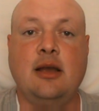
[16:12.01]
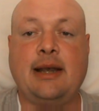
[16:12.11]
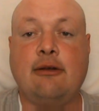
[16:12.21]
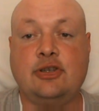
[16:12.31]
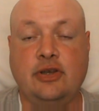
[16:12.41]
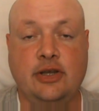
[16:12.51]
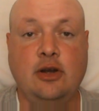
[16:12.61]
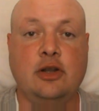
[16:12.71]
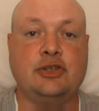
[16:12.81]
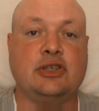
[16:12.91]

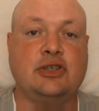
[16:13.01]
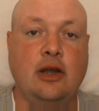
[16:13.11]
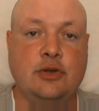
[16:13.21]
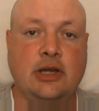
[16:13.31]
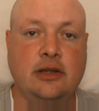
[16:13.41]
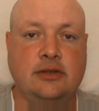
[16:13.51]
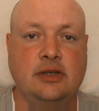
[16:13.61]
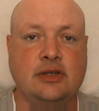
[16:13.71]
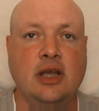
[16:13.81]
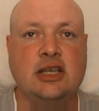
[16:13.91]
parapsychologists, ghost
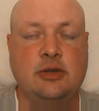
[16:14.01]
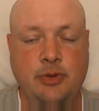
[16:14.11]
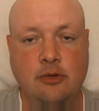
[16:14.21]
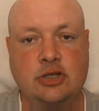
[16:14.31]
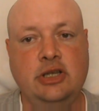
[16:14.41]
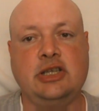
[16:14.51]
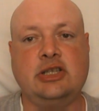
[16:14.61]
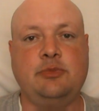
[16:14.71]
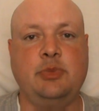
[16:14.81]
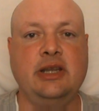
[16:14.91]
hunters,
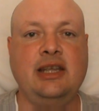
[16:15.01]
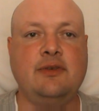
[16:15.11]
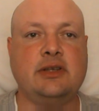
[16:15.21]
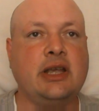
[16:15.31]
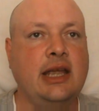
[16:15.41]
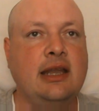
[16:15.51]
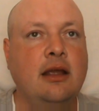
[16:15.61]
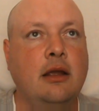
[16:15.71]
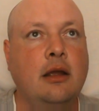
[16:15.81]
spiritualists, believers in